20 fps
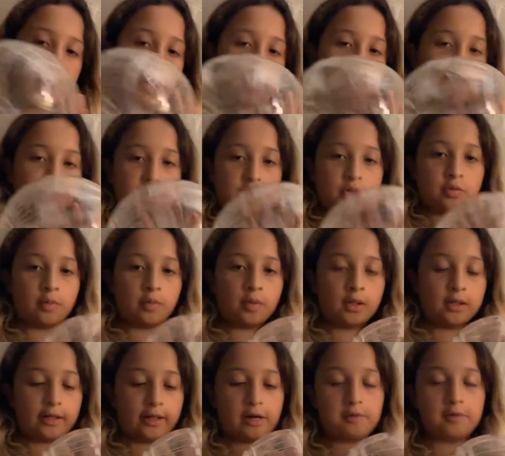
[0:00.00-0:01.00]
hamster
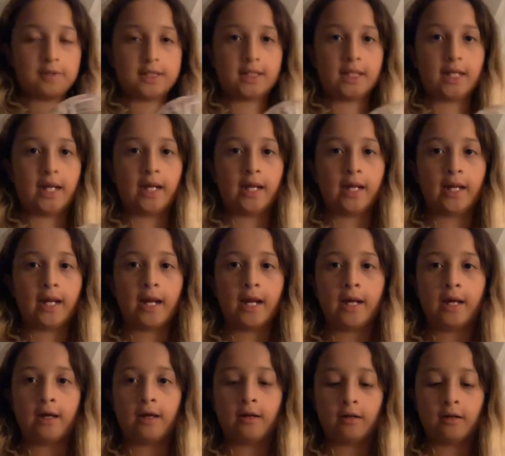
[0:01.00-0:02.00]
ball, like I was saying,
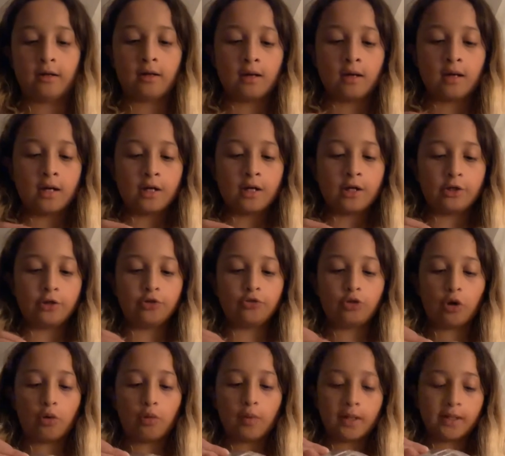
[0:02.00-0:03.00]
and you
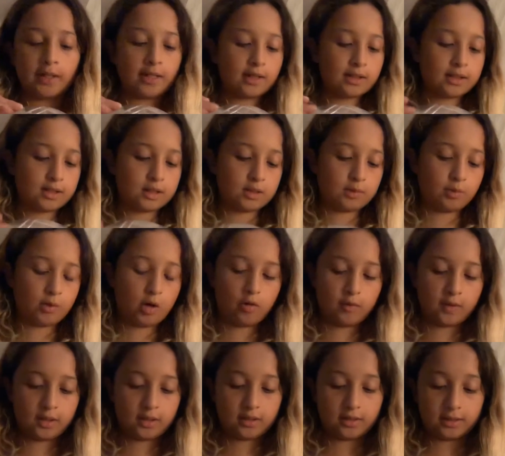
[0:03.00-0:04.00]
don't want to get a small
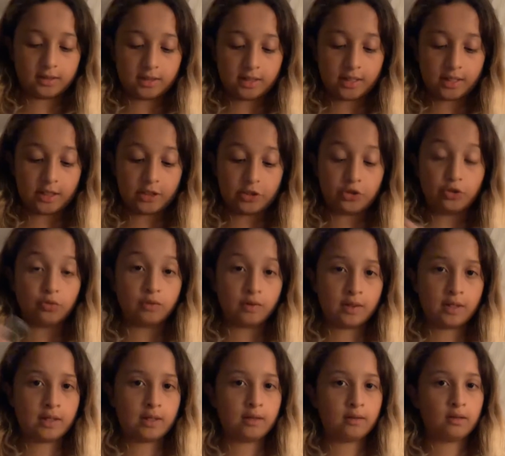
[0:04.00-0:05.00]
one because they do
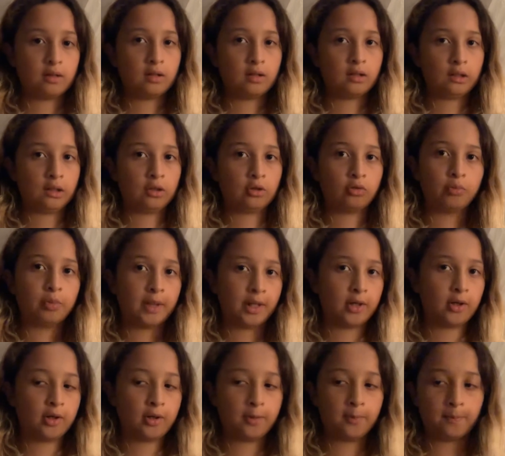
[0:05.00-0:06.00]
get a little
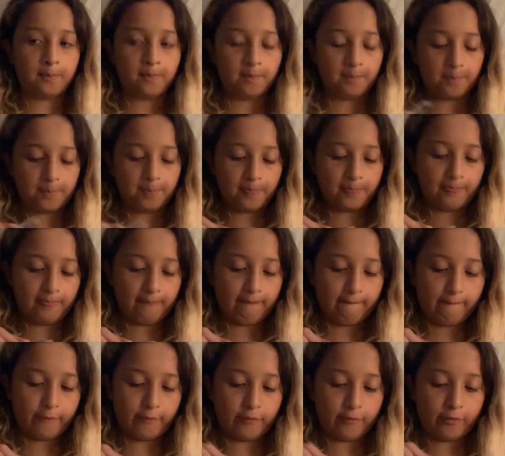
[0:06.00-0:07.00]
bigger
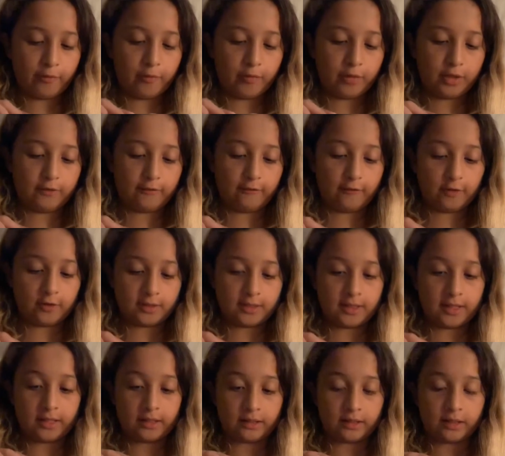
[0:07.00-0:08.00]
from when you
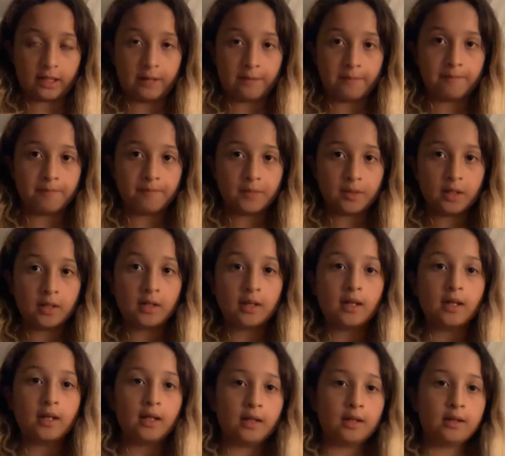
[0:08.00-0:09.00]
first get them.
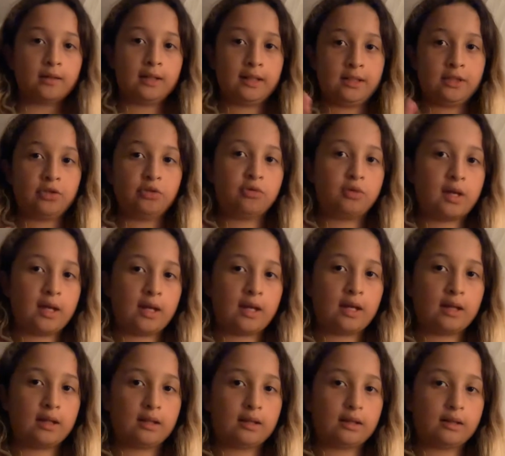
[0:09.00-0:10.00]
They do
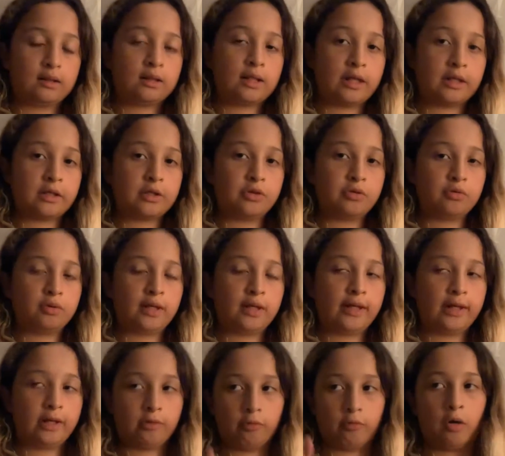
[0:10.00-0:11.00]

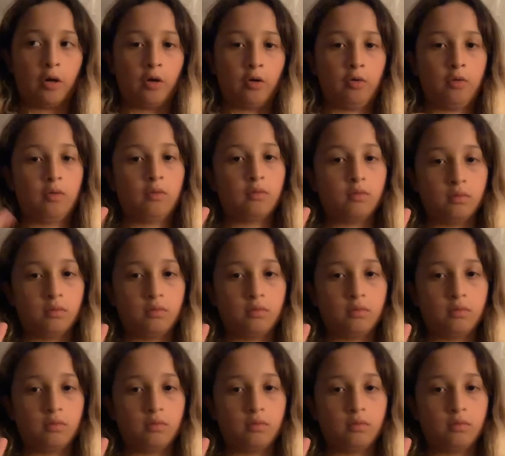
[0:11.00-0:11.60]
like grow